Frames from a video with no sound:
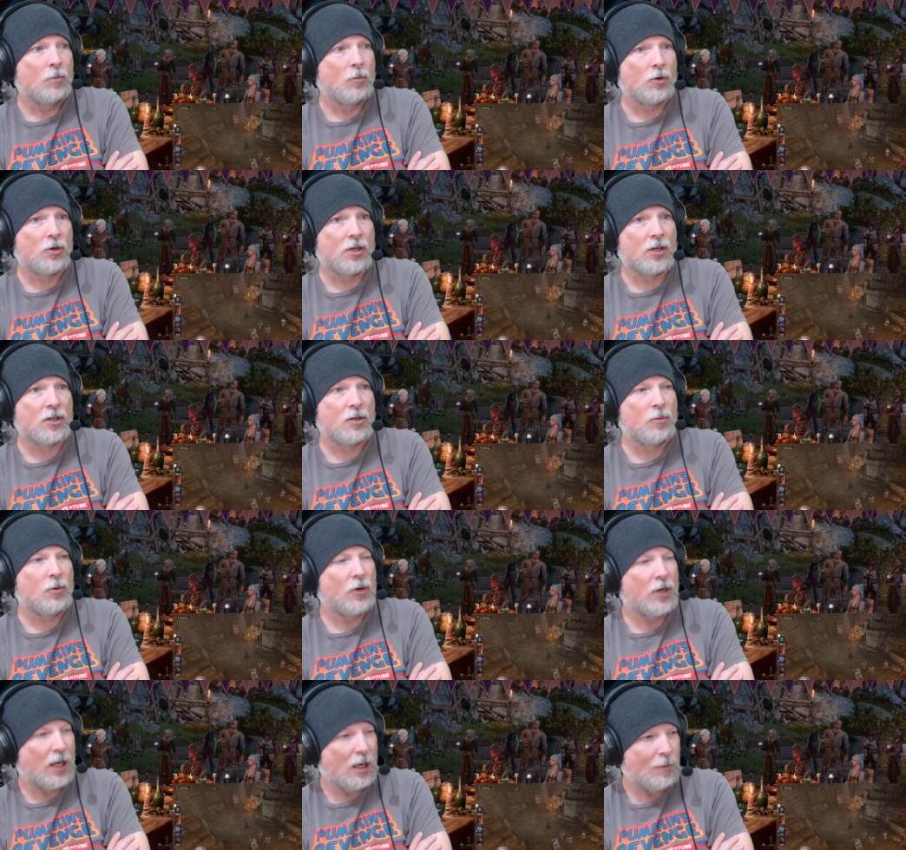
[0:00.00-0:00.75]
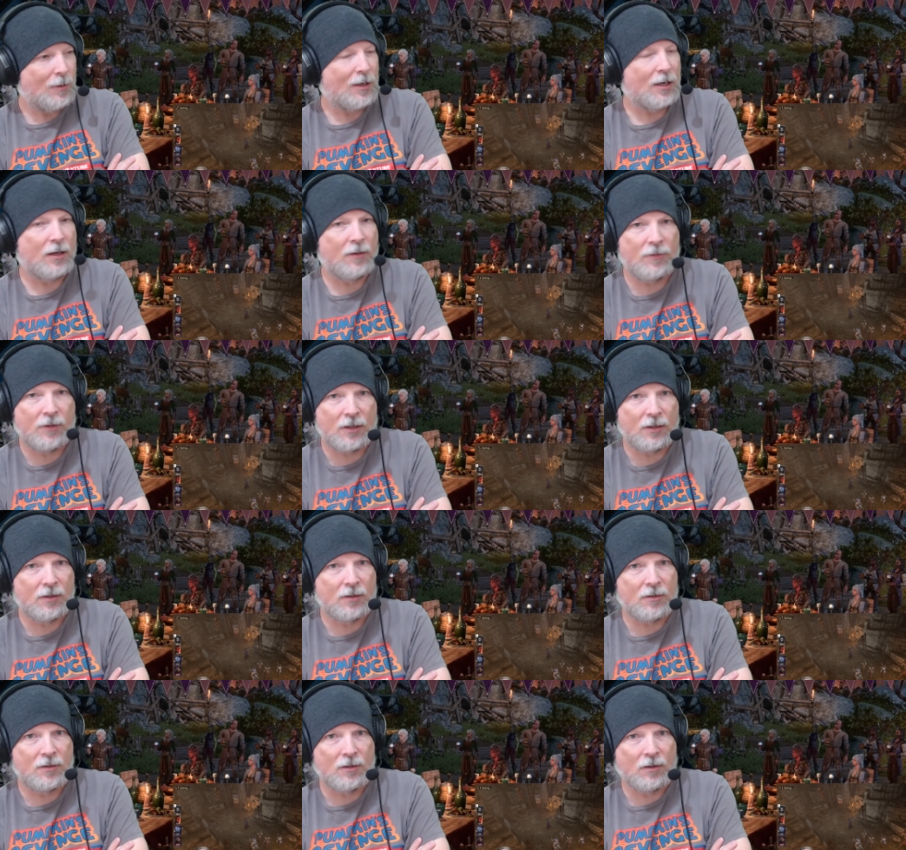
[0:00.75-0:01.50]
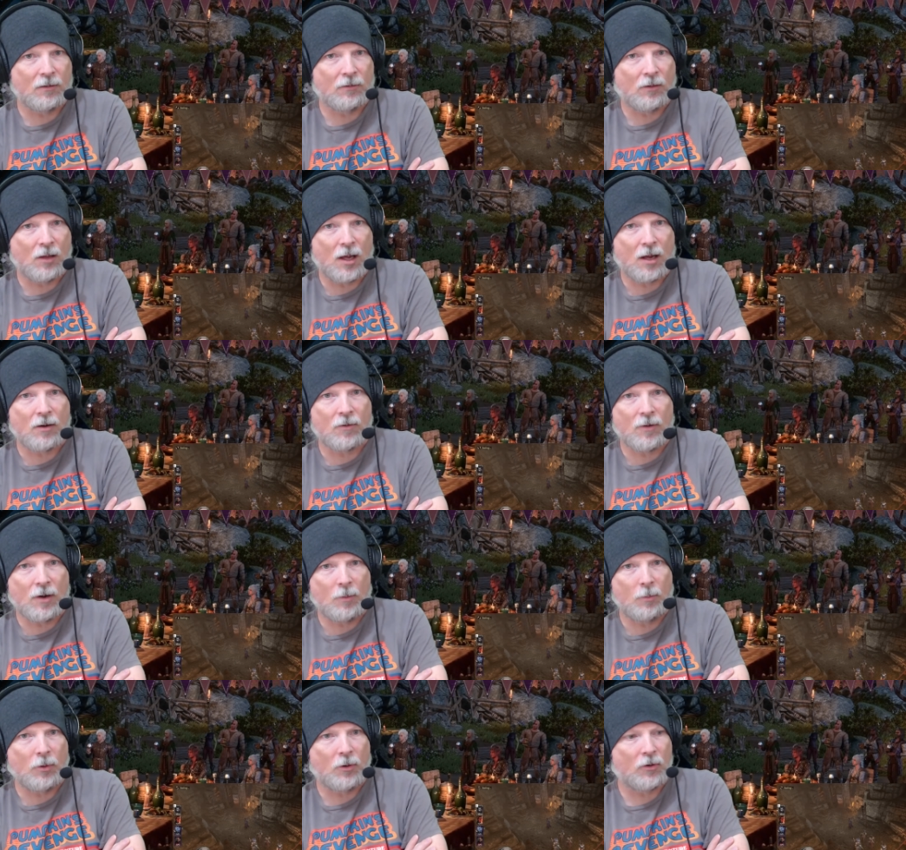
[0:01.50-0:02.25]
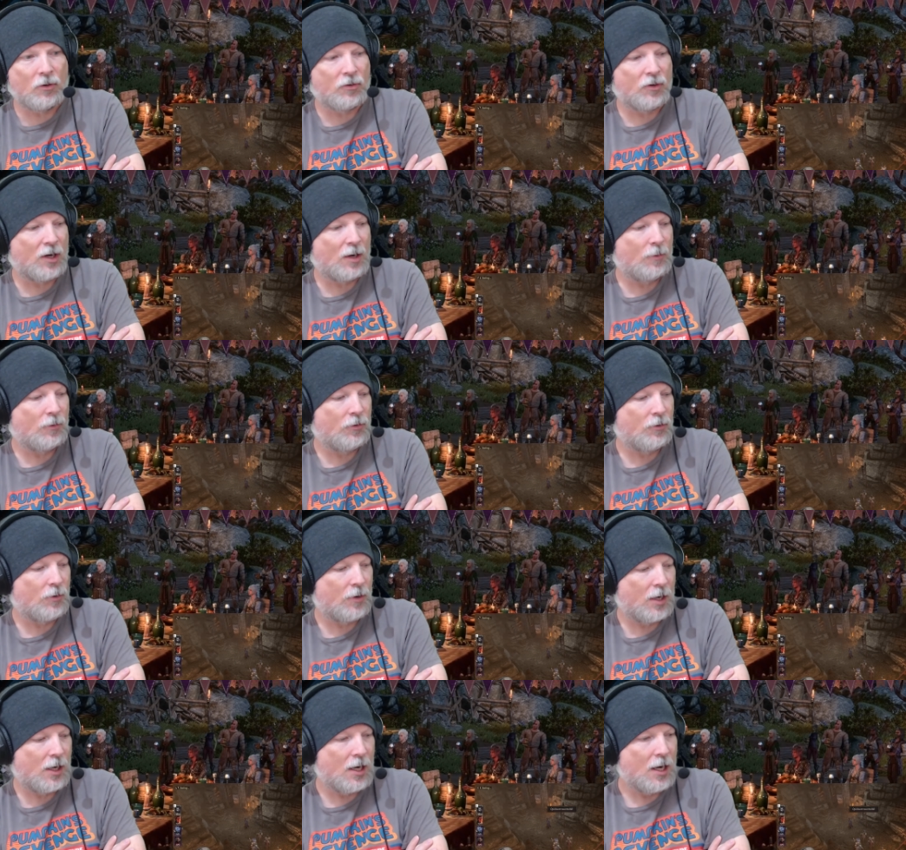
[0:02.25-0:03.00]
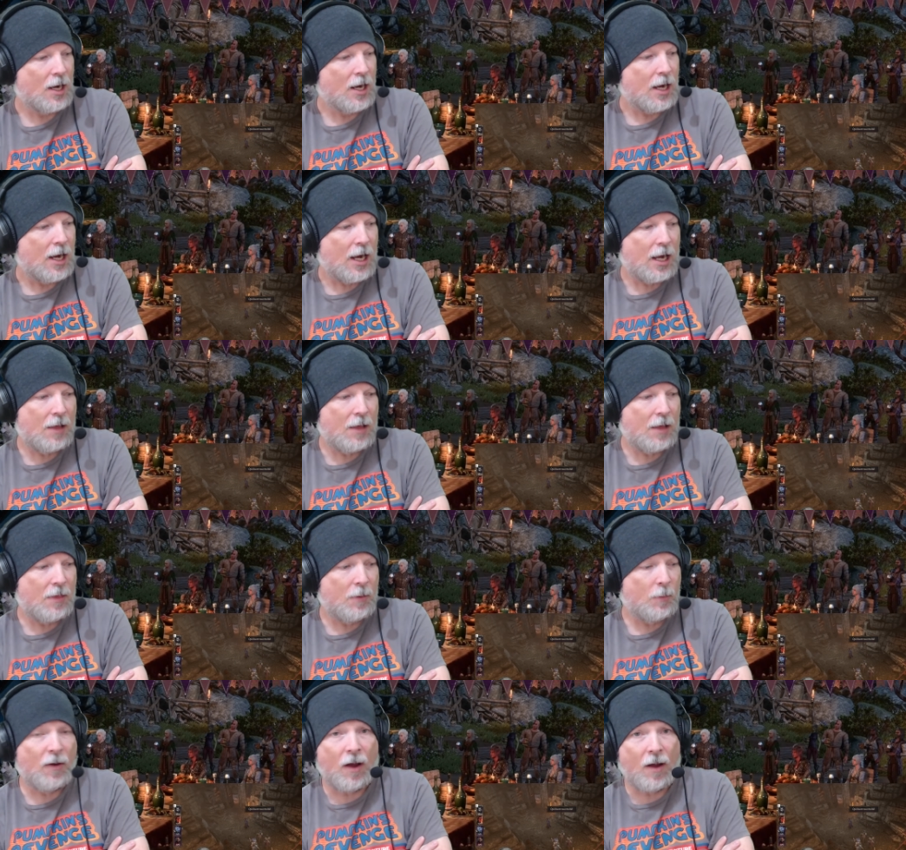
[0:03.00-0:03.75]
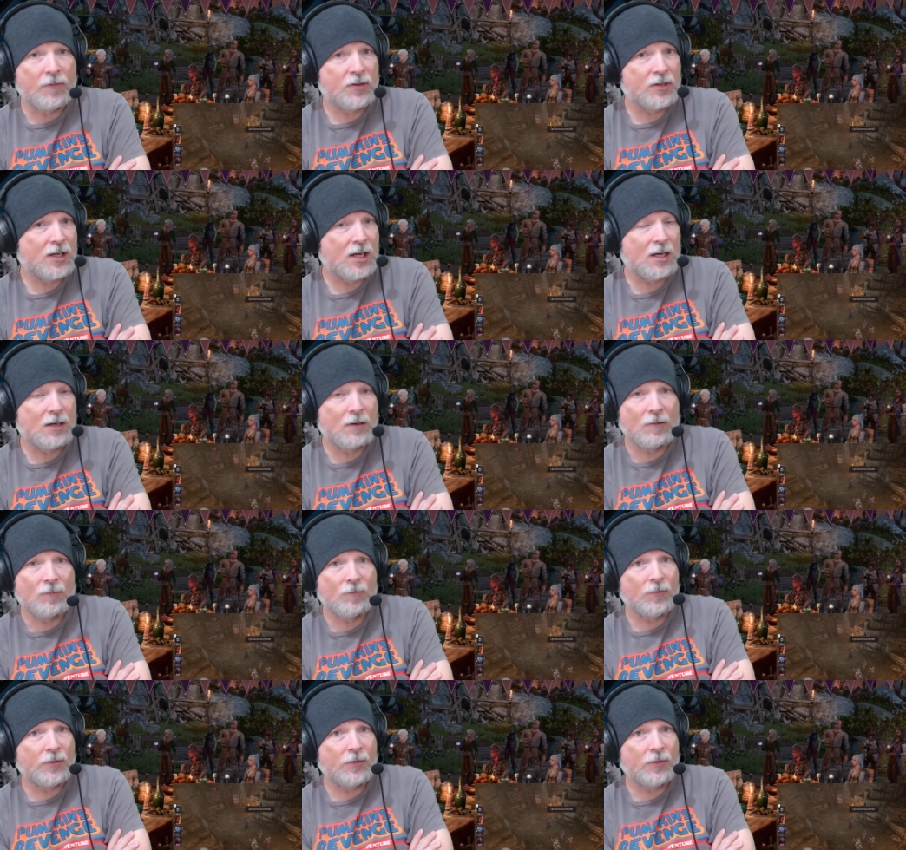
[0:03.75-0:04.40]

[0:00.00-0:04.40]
Mortisimal Gaming, I think, did a lot around Baldur's Gate three, and then we, I've seen,